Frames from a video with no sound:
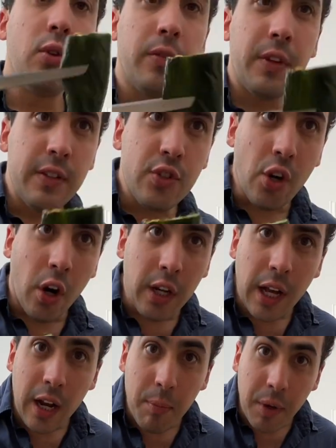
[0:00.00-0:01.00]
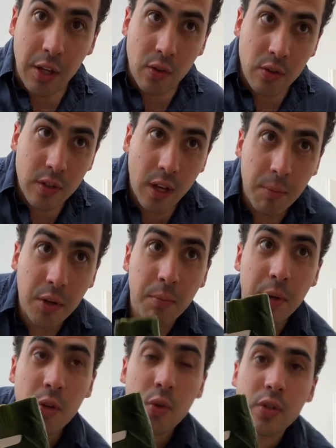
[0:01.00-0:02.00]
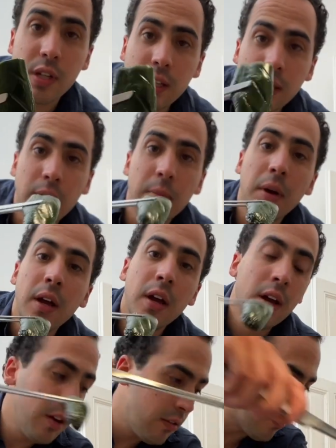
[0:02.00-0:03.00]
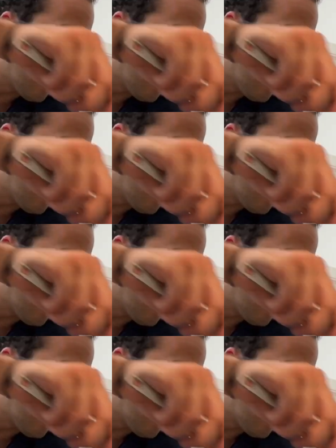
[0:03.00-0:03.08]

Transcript: these charred jalapenos. I'm gonna be using them for